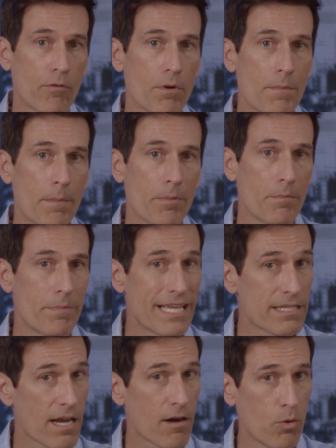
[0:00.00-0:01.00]
Remember, B
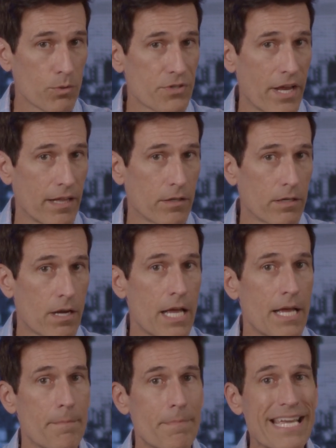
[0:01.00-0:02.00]
is our wholesaler.
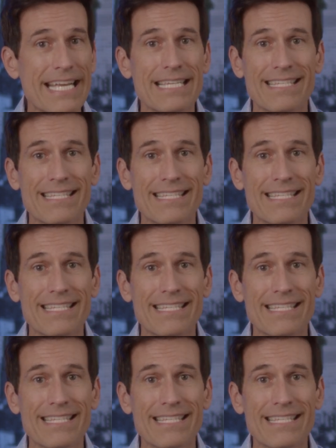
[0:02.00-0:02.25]
B